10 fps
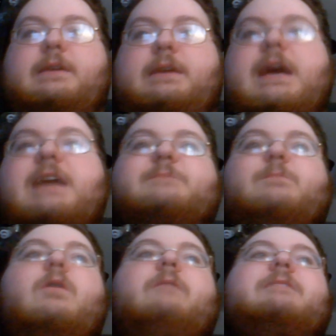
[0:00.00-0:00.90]
Has more
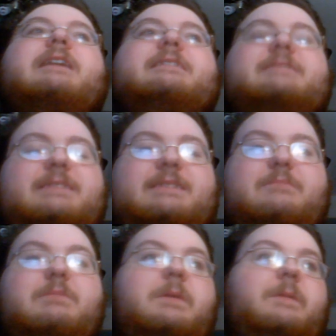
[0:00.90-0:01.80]
athleticism
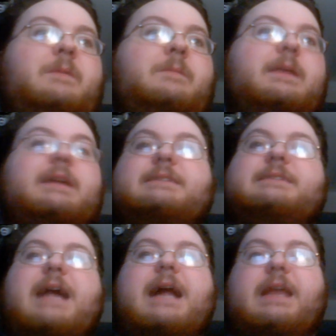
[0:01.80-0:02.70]
than his
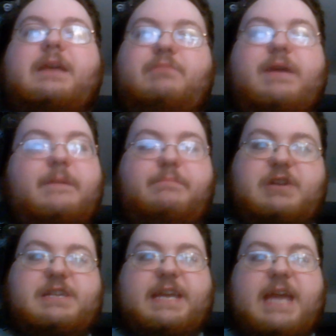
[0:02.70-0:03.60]
daddy and brother put
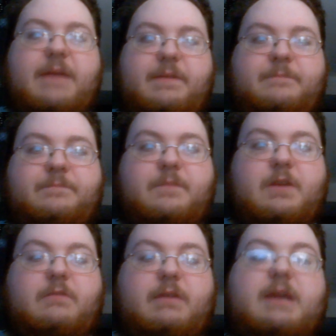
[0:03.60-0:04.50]
together. Alright?